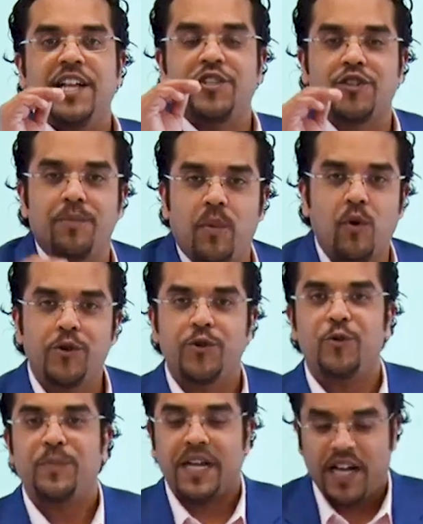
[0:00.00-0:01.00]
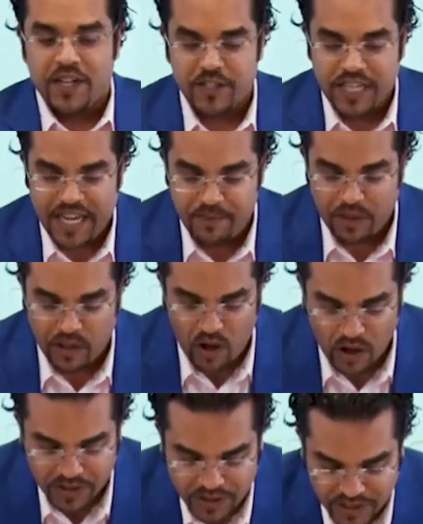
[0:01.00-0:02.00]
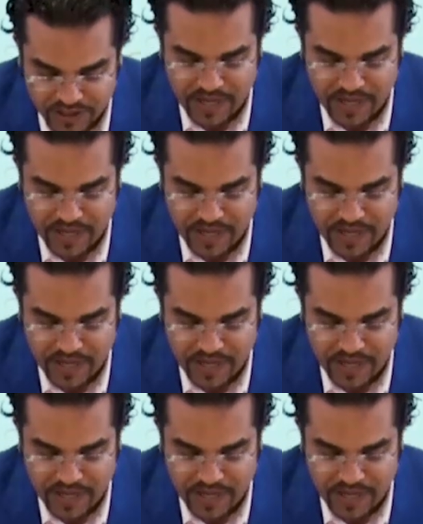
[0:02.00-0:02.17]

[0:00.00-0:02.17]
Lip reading: and supports you because he belongs to the